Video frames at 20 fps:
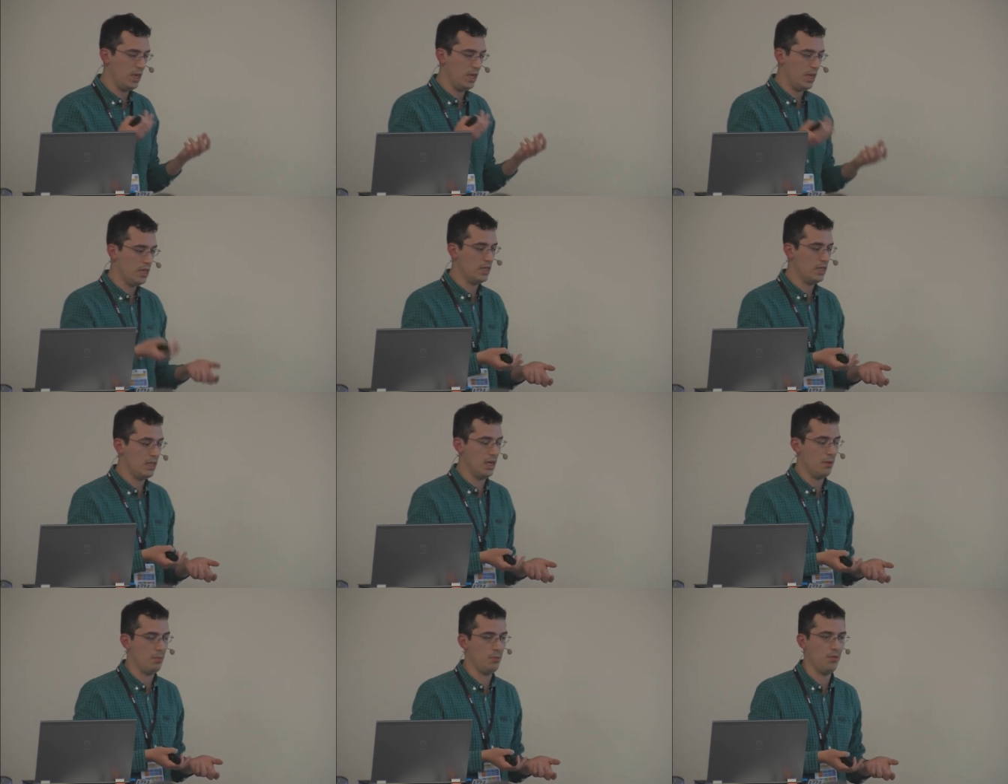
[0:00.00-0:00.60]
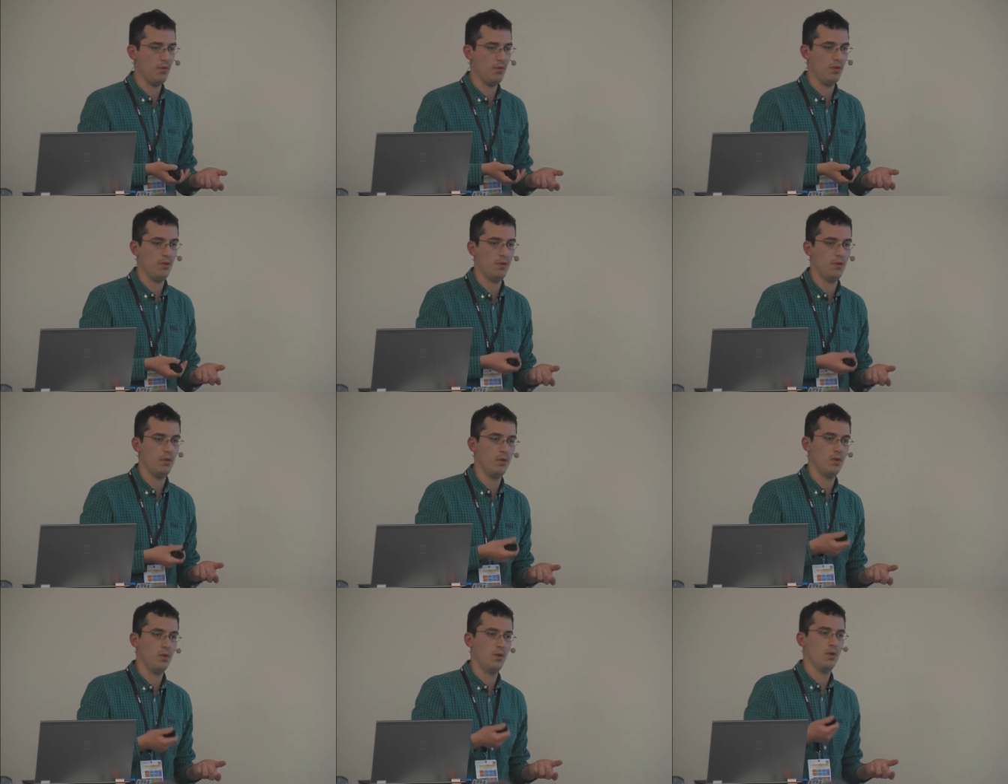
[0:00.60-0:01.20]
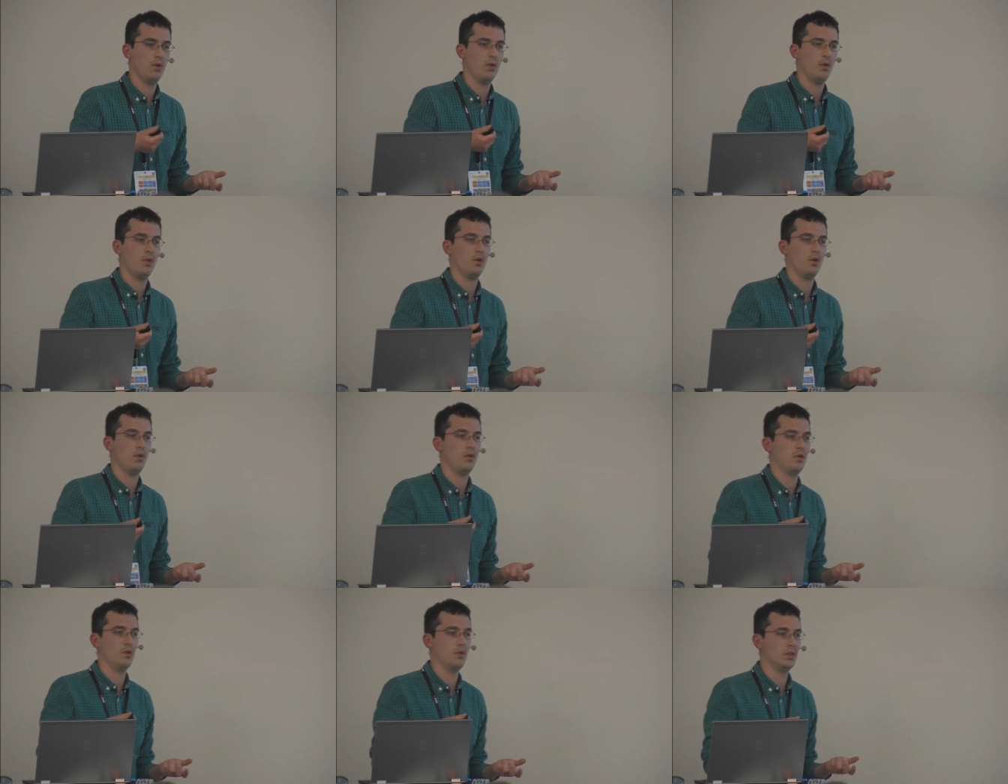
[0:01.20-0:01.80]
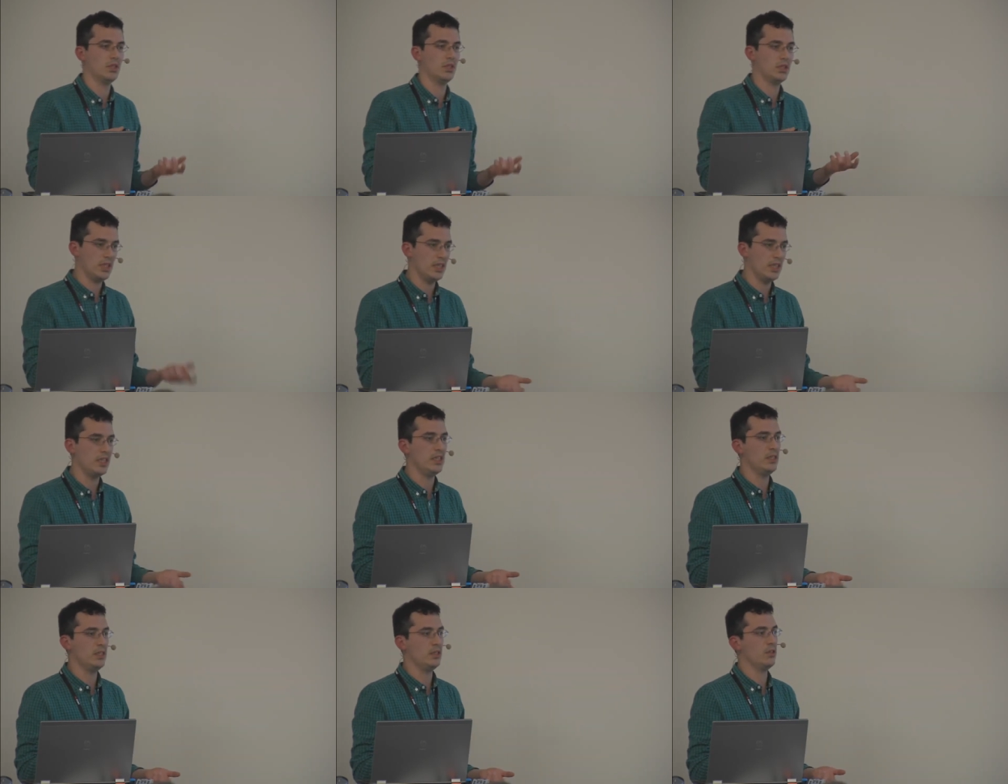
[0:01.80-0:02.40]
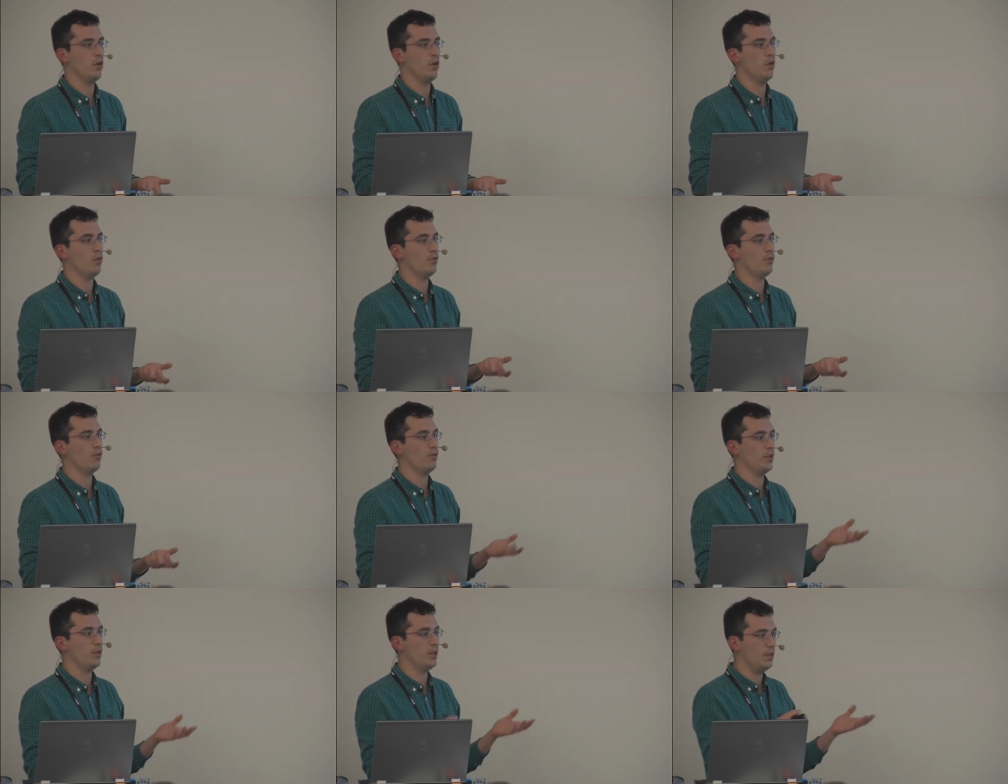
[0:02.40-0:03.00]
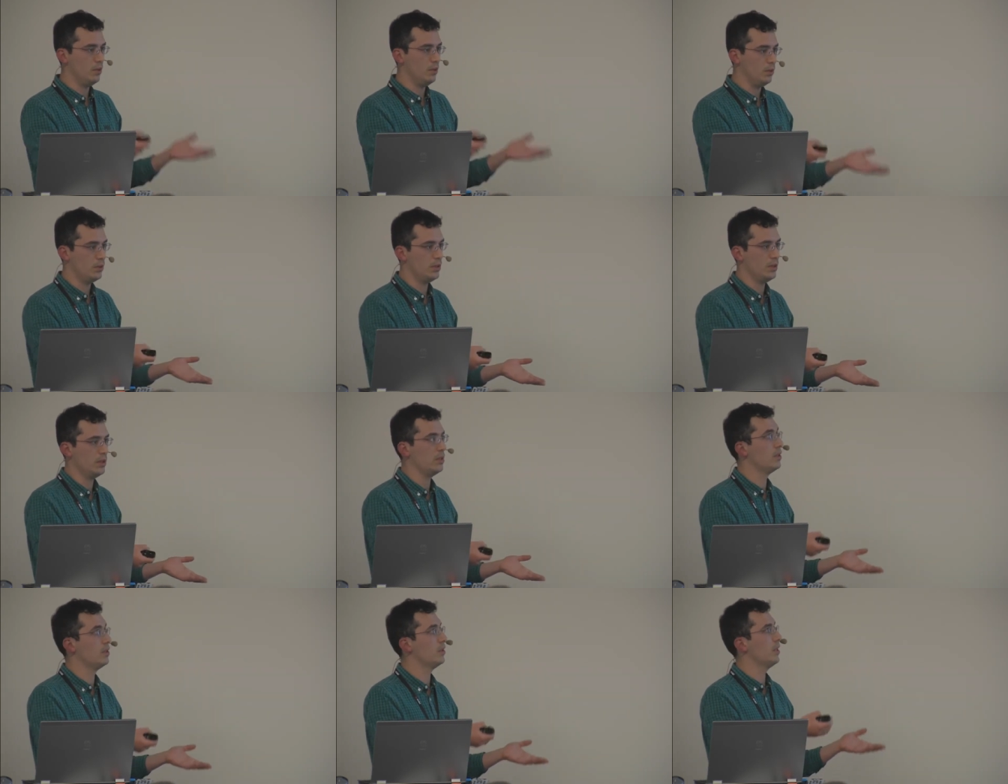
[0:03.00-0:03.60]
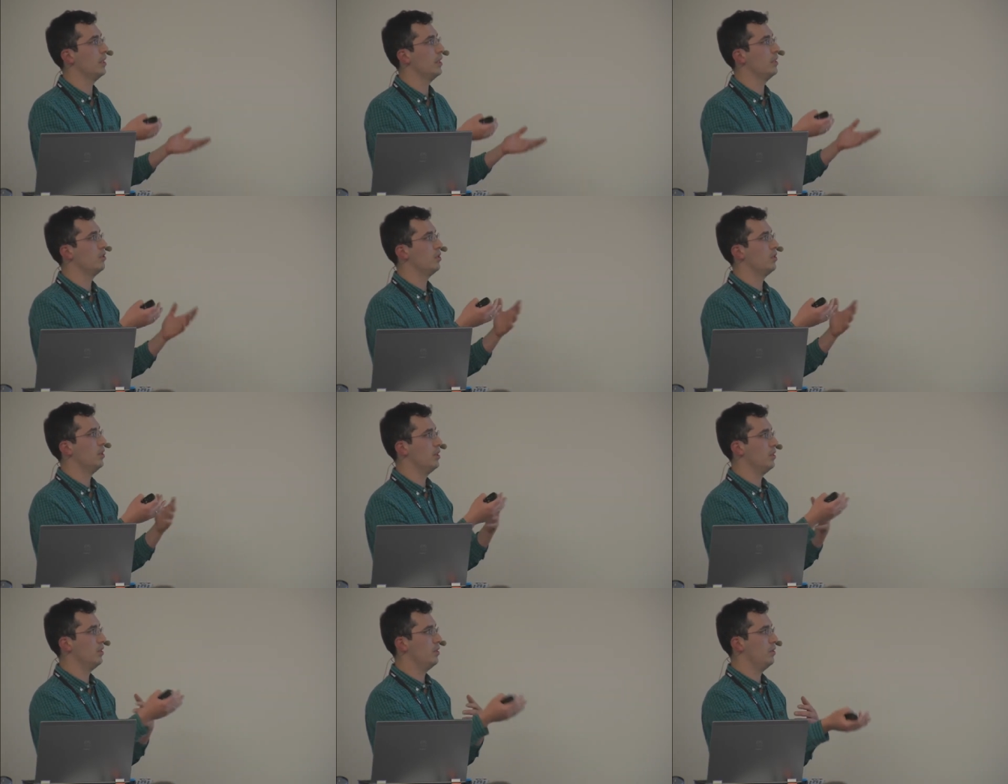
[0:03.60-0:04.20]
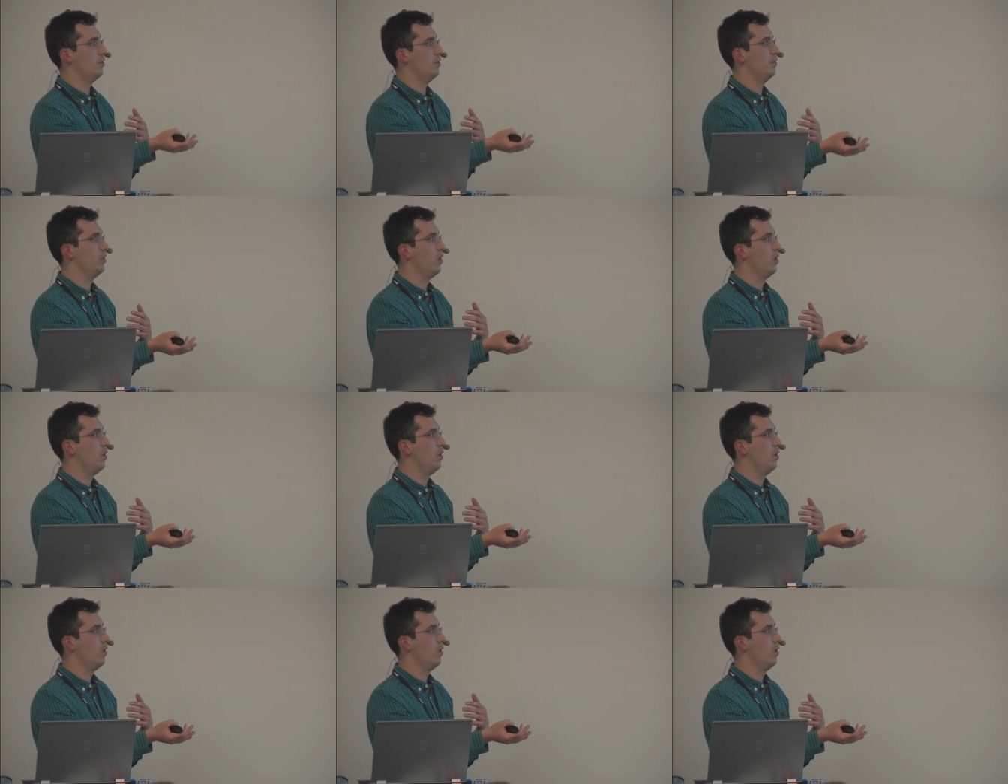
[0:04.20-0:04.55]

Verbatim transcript: in-depth studies of users and trying to